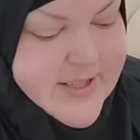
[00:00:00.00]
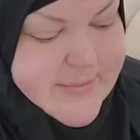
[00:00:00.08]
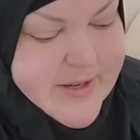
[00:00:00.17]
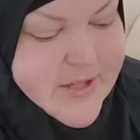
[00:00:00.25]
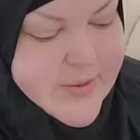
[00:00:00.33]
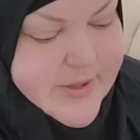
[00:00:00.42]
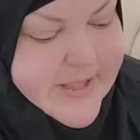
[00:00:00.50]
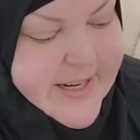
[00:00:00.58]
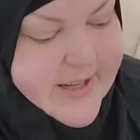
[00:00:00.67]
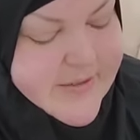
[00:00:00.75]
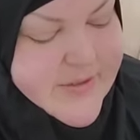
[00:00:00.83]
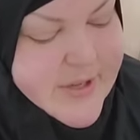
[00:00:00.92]
So I'm gonna do a
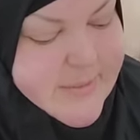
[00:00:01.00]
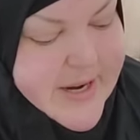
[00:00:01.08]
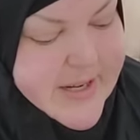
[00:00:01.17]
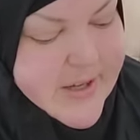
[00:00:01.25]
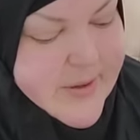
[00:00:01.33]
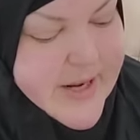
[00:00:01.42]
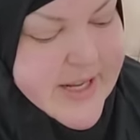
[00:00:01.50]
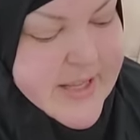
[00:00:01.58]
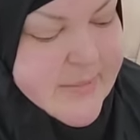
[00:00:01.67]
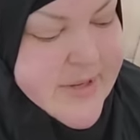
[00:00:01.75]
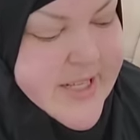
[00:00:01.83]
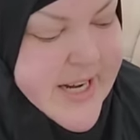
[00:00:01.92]
layer of tomato and
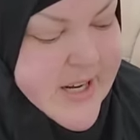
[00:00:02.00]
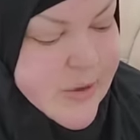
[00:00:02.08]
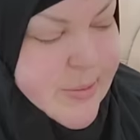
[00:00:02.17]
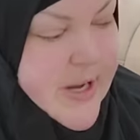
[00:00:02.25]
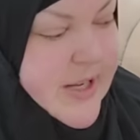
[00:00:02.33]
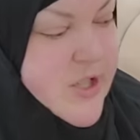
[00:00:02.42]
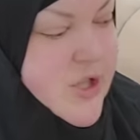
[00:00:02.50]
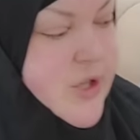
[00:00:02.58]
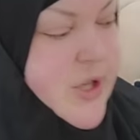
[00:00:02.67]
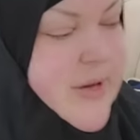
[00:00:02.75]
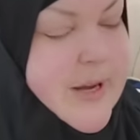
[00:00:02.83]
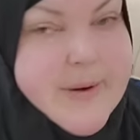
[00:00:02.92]
then potato, but I'll show
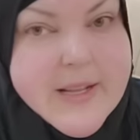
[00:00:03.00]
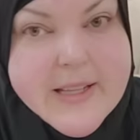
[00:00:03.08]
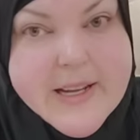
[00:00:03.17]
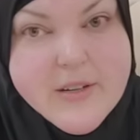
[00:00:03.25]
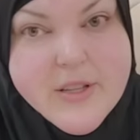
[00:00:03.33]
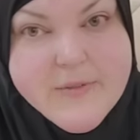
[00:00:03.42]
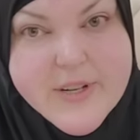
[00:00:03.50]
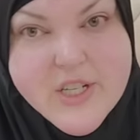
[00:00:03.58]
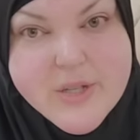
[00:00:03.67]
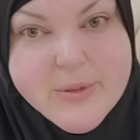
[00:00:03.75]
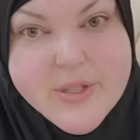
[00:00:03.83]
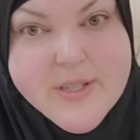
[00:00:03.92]
you how I layer the
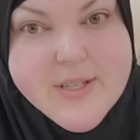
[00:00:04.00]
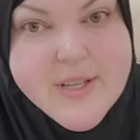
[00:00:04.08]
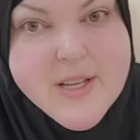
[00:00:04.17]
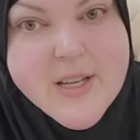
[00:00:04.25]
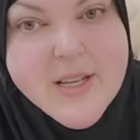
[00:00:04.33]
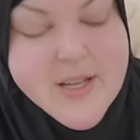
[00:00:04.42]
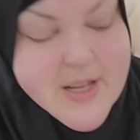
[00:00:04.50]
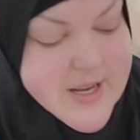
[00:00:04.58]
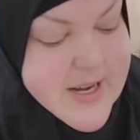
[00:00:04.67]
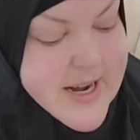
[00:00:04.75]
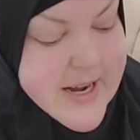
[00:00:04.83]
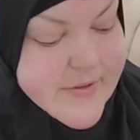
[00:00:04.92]
vegetables
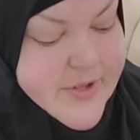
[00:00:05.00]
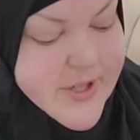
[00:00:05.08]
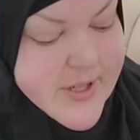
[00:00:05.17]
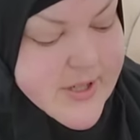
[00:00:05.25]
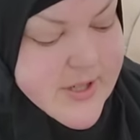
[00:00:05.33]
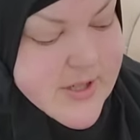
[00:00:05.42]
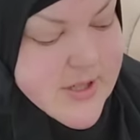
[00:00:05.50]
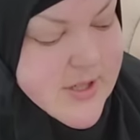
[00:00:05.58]
after.